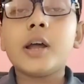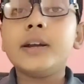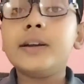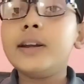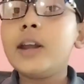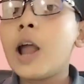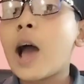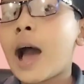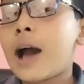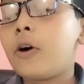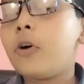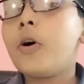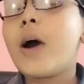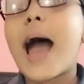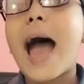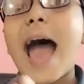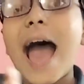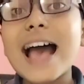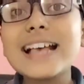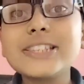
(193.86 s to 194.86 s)
Now,
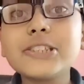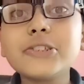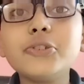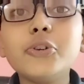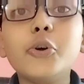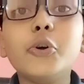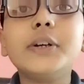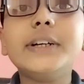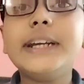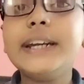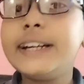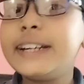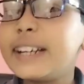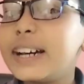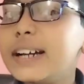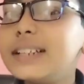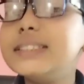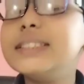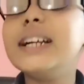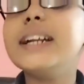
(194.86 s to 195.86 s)
as you know,
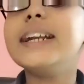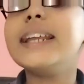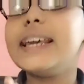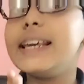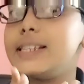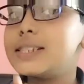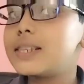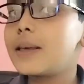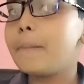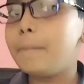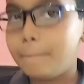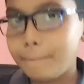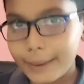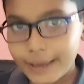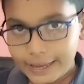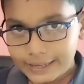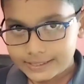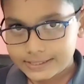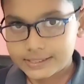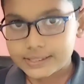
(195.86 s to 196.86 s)
detergent is a
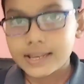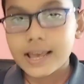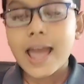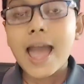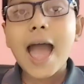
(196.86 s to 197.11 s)
base